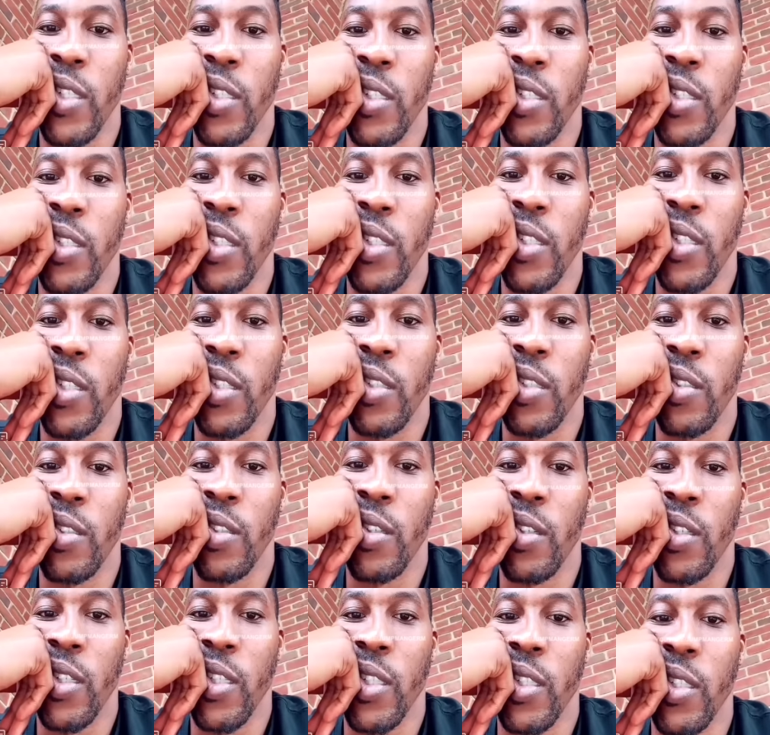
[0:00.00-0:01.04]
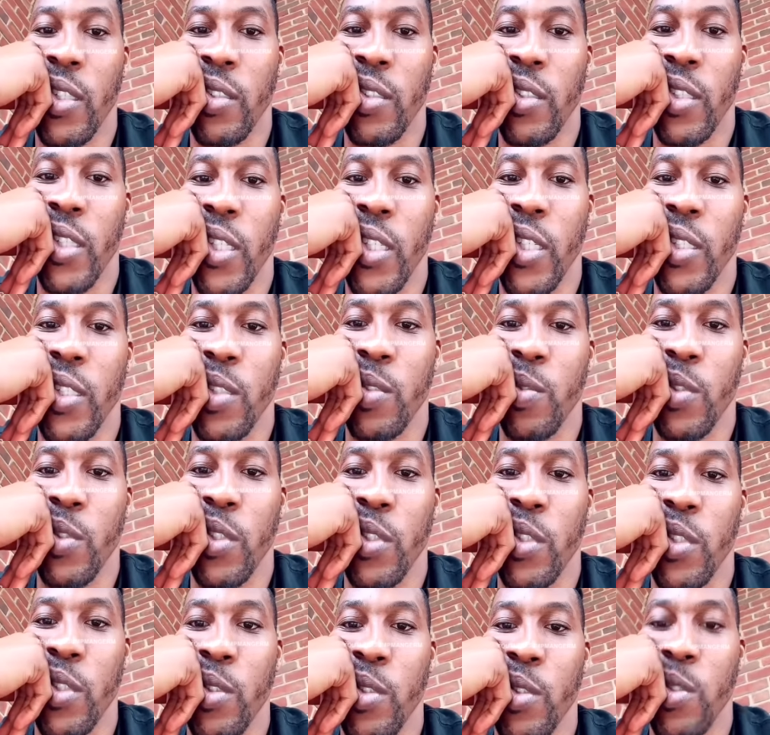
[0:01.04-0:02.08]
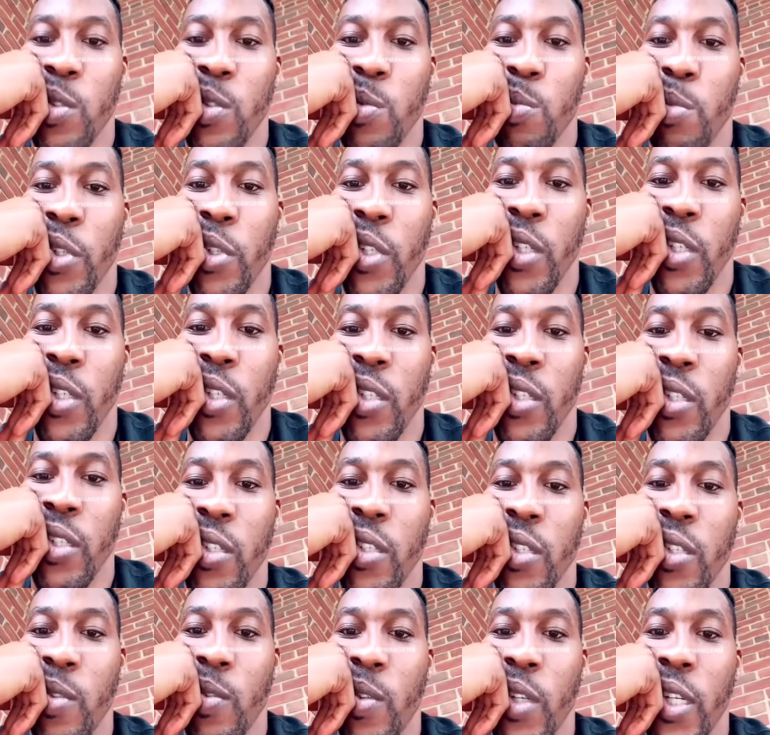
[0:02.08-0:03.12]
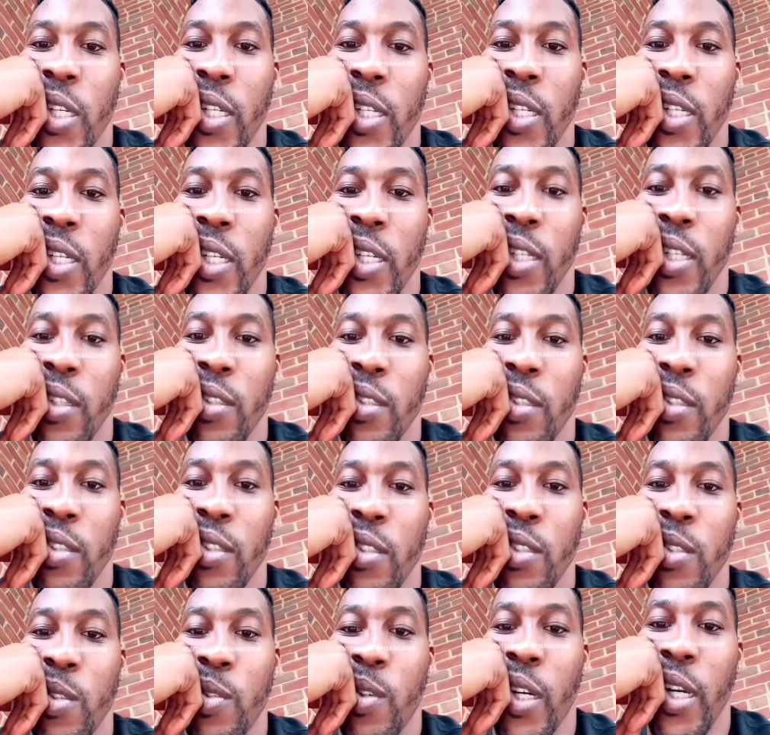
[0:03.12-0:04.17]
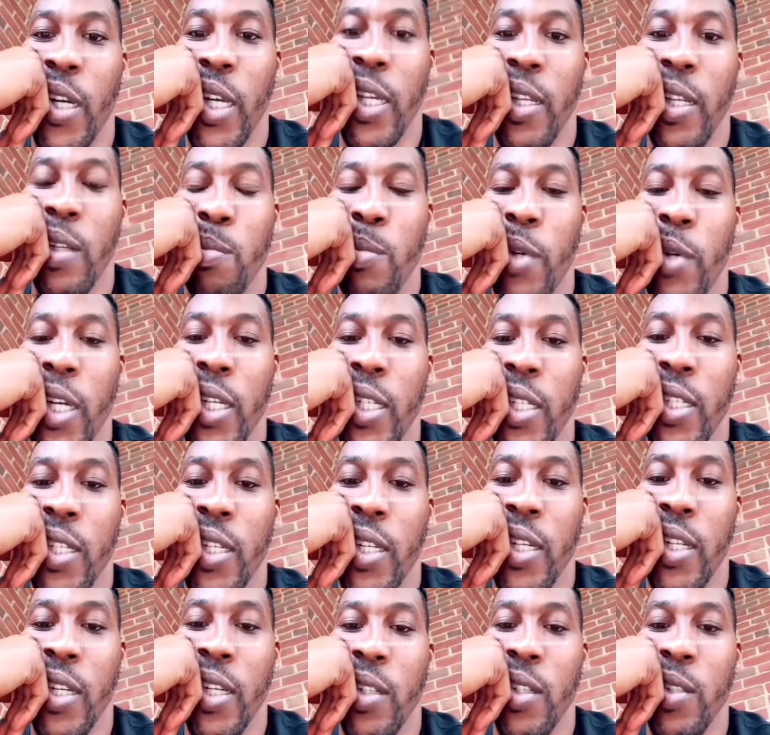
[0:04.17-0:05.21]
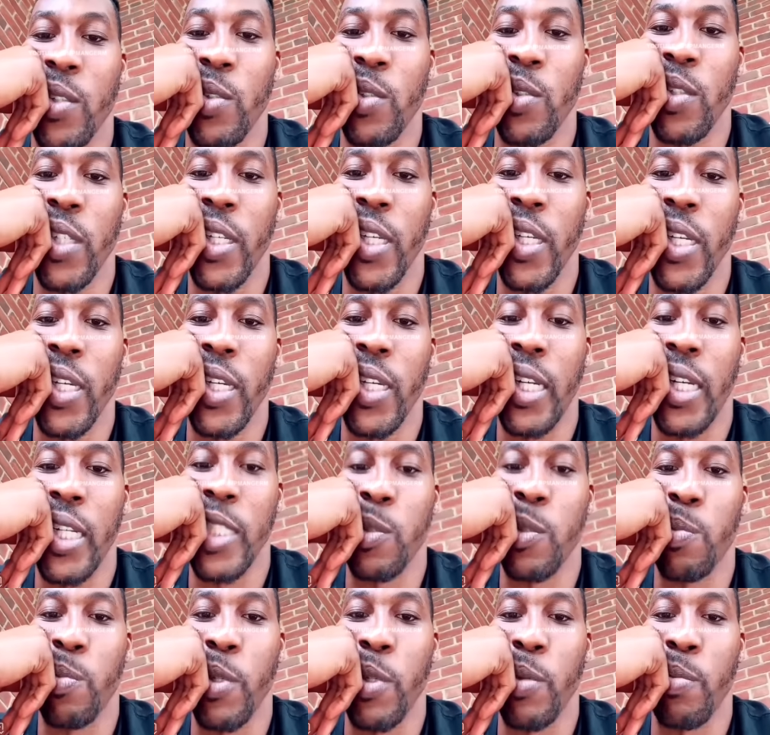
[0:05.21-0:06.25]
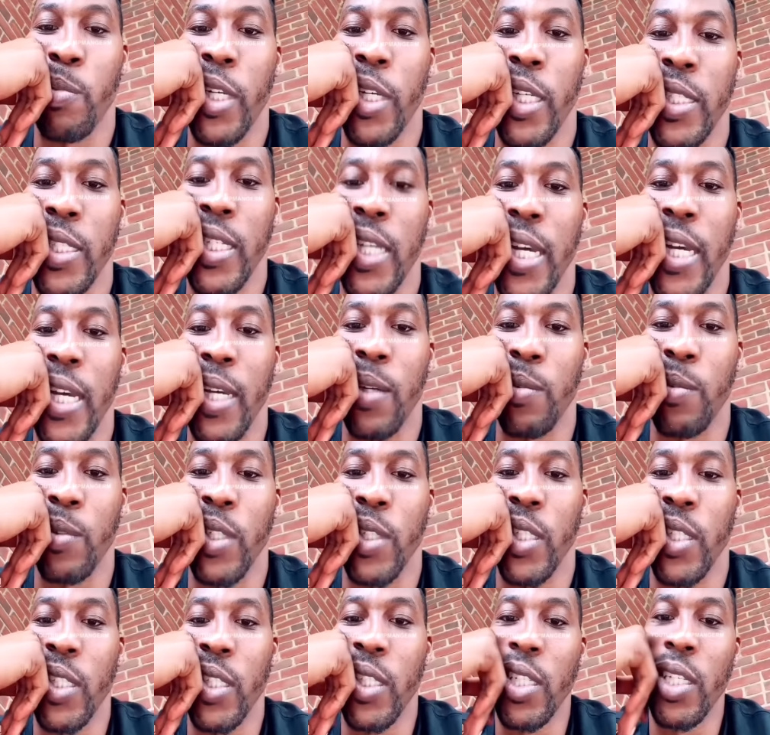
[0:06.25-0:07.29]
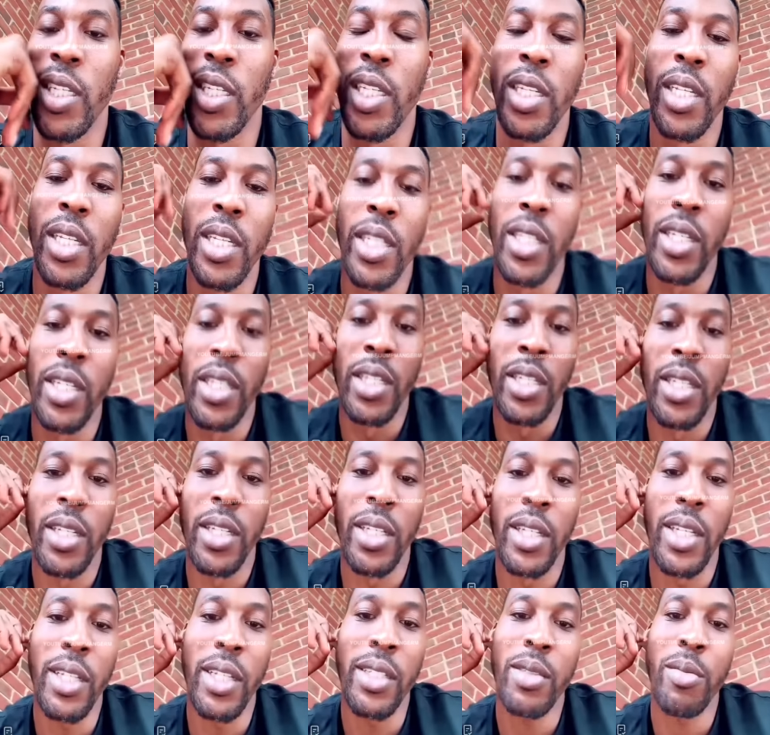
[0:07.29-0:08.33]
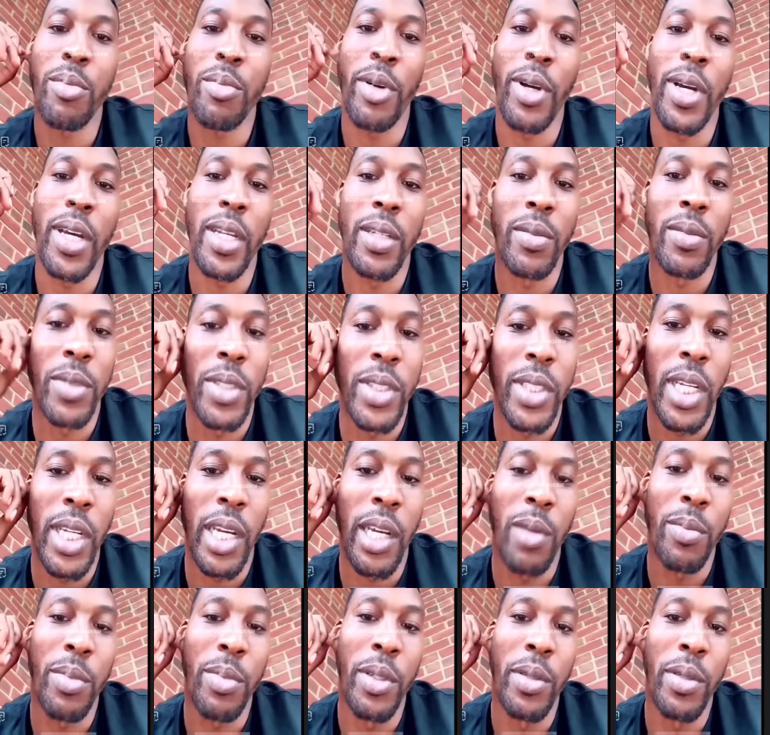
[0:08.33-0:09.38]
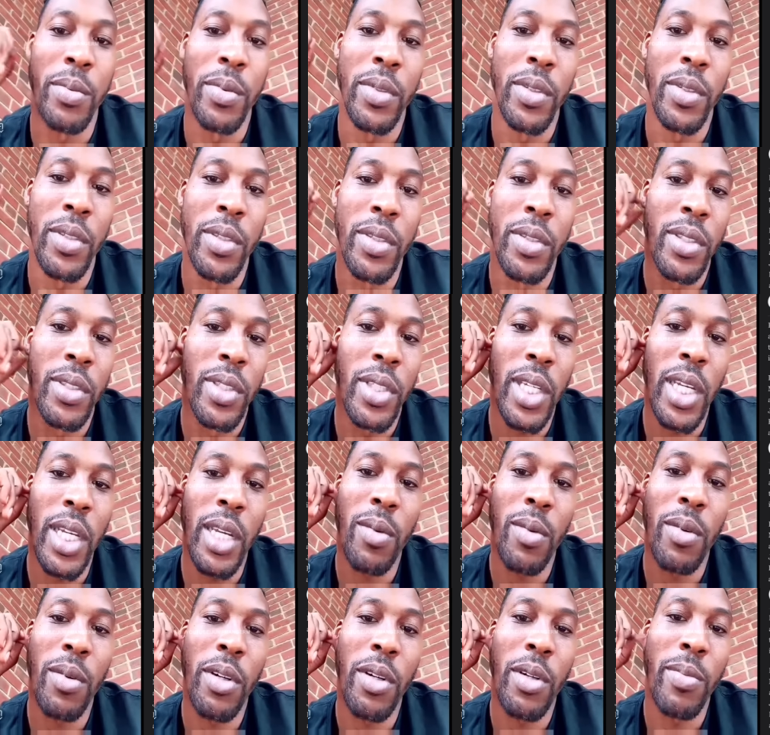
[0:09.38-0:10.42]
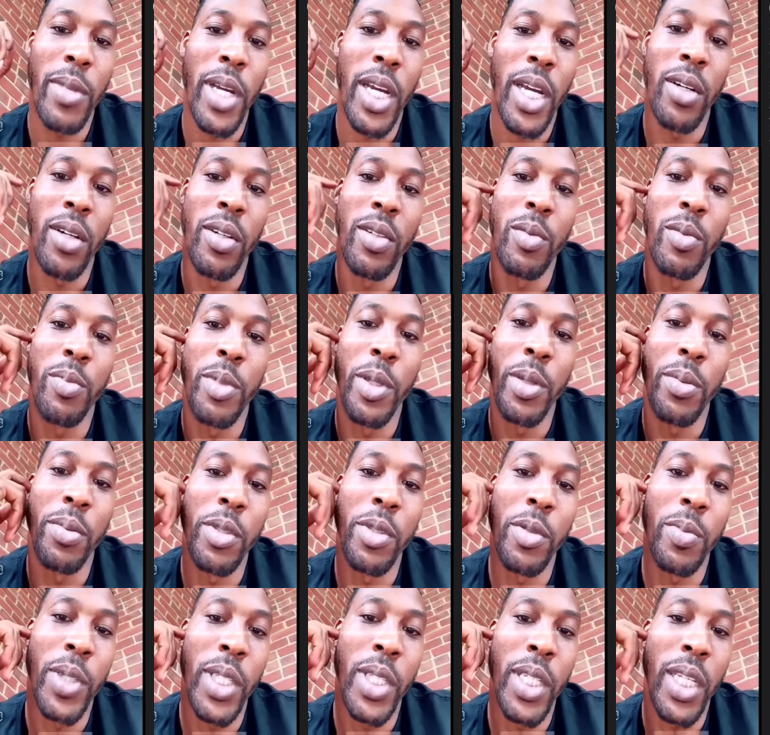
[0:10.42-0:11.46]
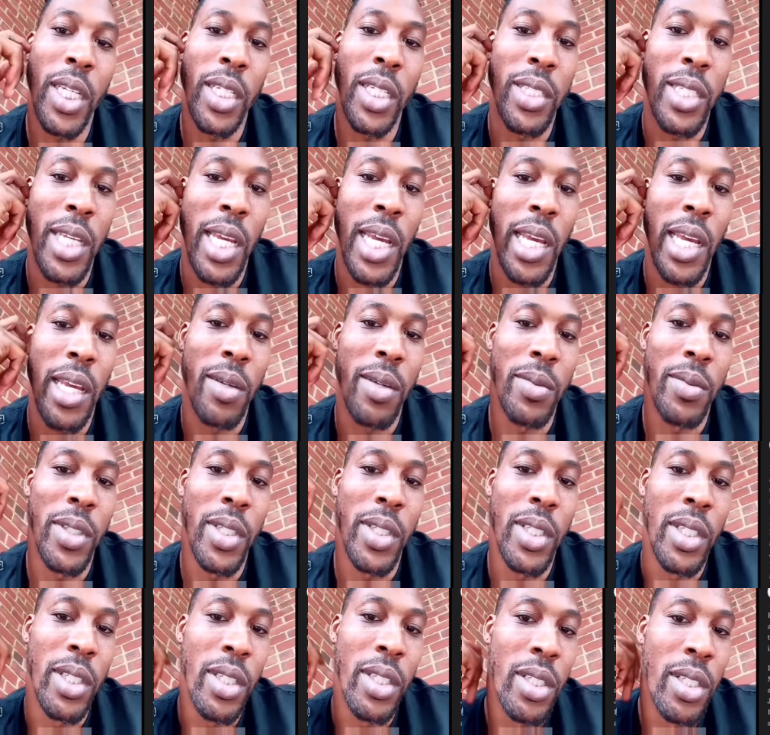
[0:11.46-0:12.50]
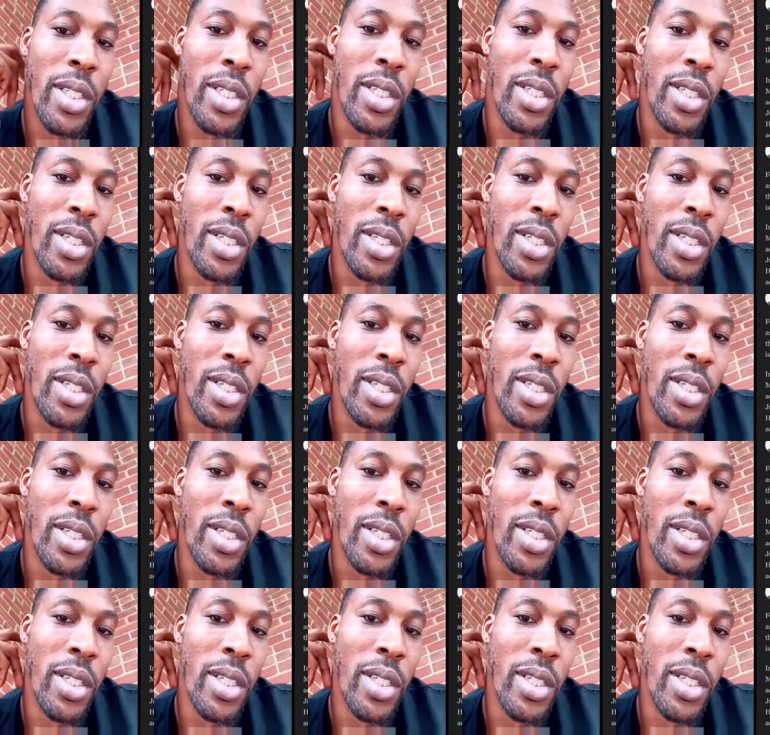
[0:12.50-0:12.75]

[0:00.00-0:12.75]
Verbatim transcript: They saying you going on dates with dudes, bro. Why the hell do you or anybody care who the hell I spend my time with? That's the problem with y'all people. Y'all worried about who people spend their time with.